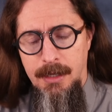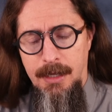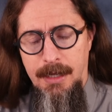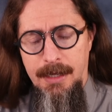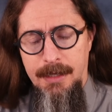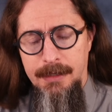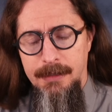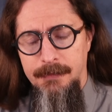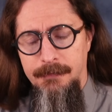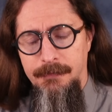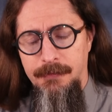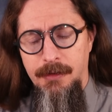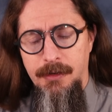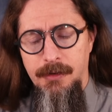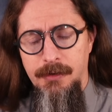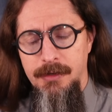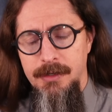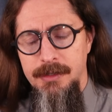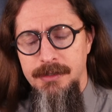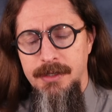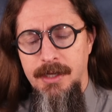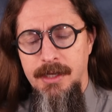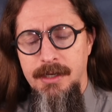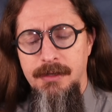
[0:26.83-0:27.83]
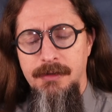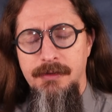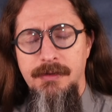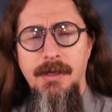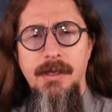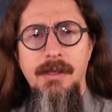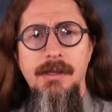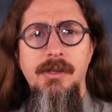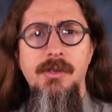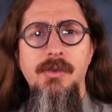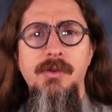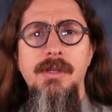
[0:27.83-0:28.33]
And if there is
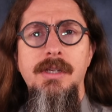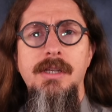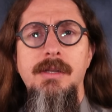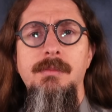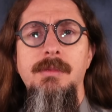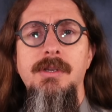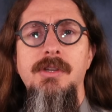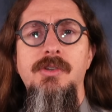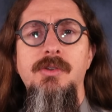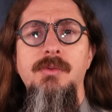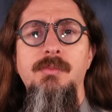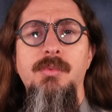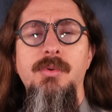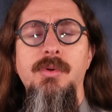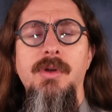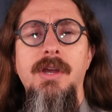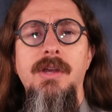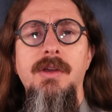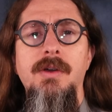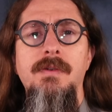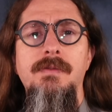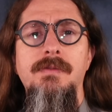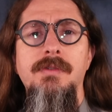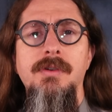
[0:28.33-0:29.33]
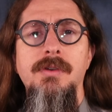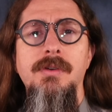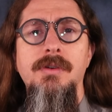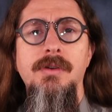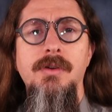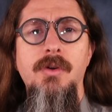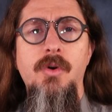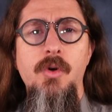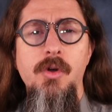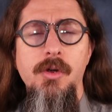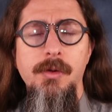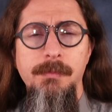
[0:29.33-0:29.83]
anything you need me to pray
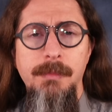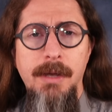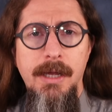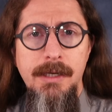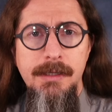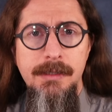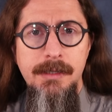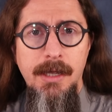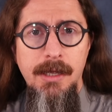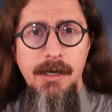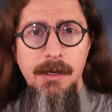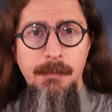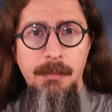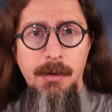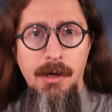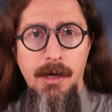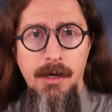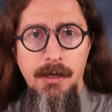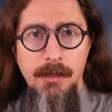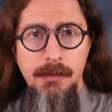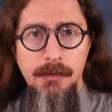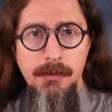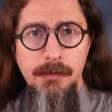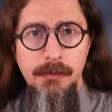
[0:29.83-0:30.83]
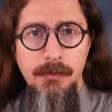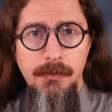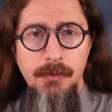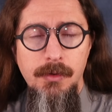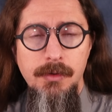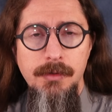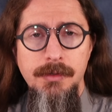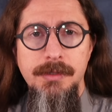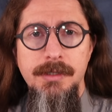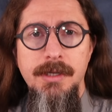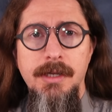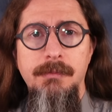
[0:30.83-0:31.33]
over or meditate upon,
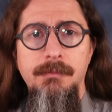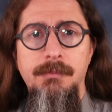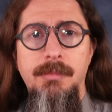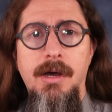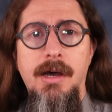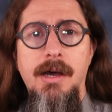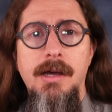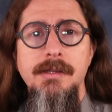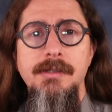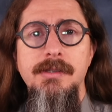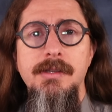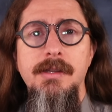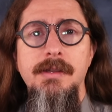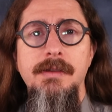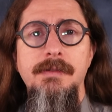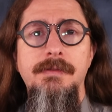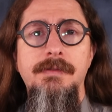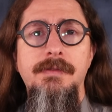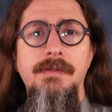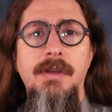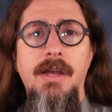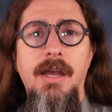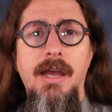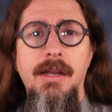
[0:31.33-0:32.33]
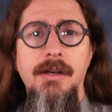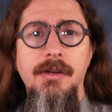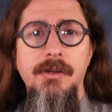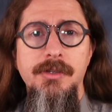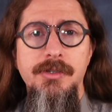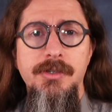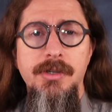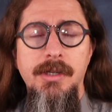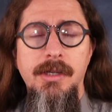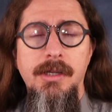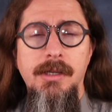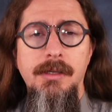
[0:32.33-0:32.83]
or send positive
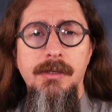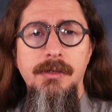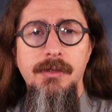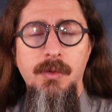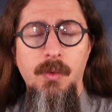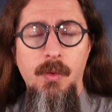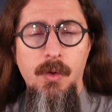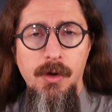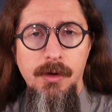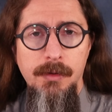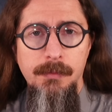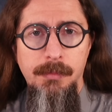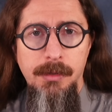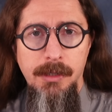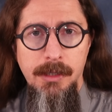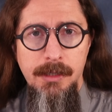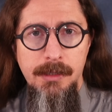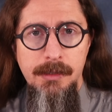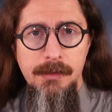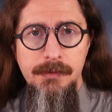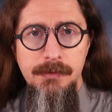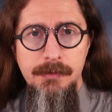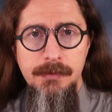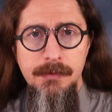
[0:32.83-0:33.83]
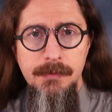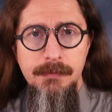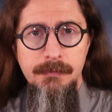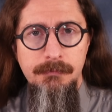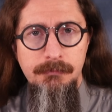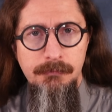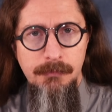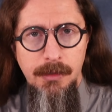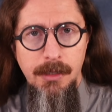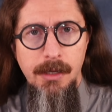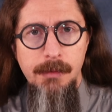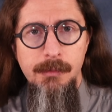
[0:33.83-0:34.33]
energy toward, please
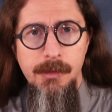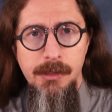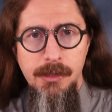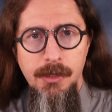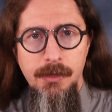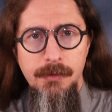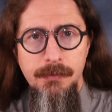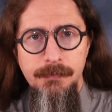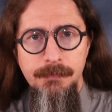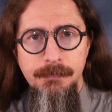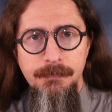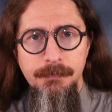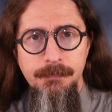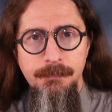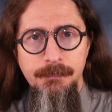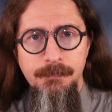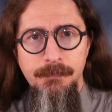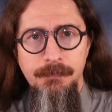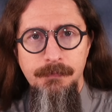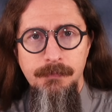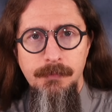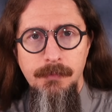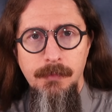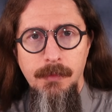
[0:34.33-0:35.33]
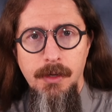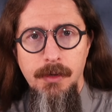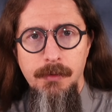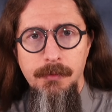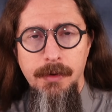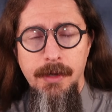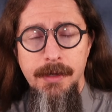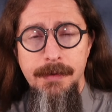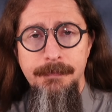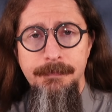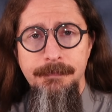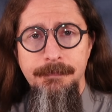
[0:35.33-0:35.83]
let me know.
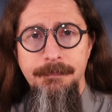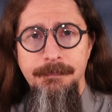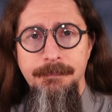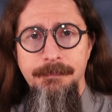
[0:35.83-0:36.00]
Right?